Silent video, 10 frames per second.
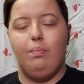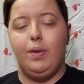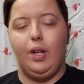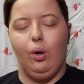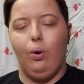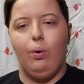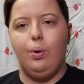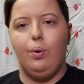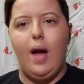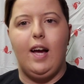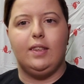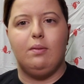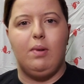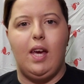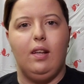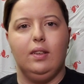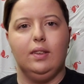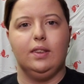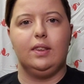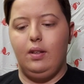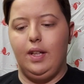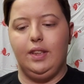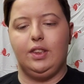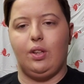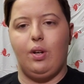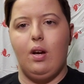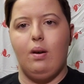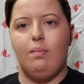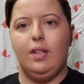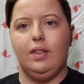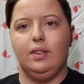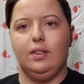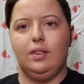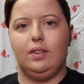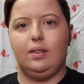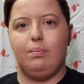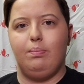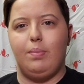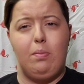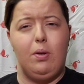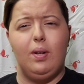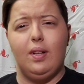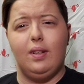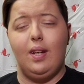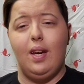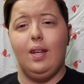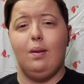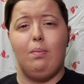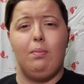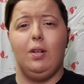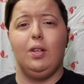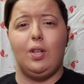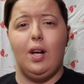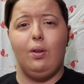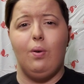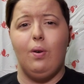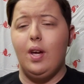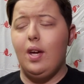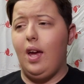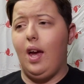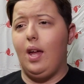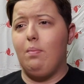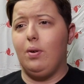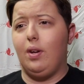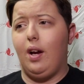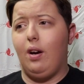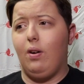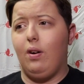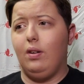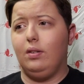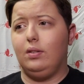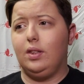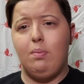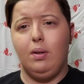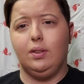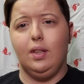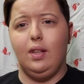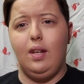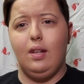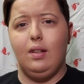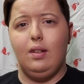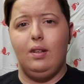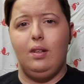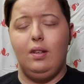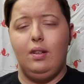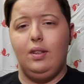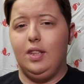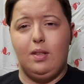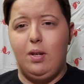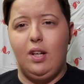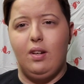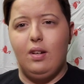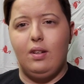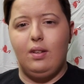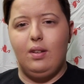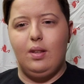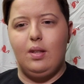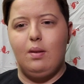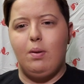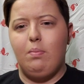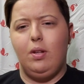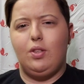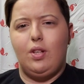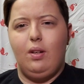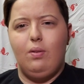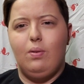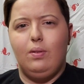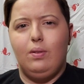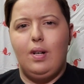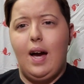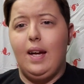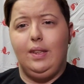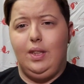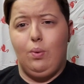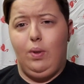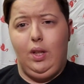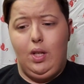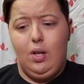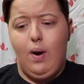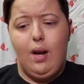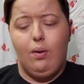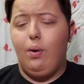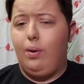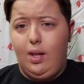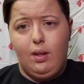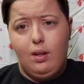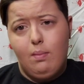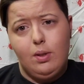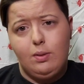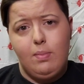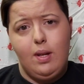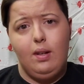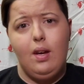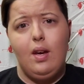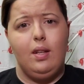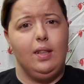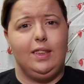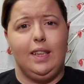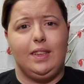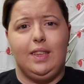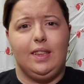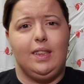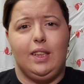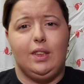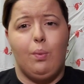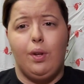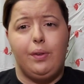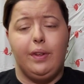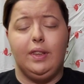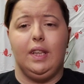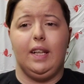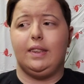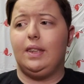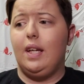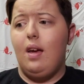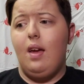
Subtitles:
the girl who hacked Miquela's Instagram is Bermuda and the Bermuda Triangle, and Amelia Earhart supposedly disappeared in the Bermuda Triangle. I don't really know. I don't know what the other numbers meant. The 666136.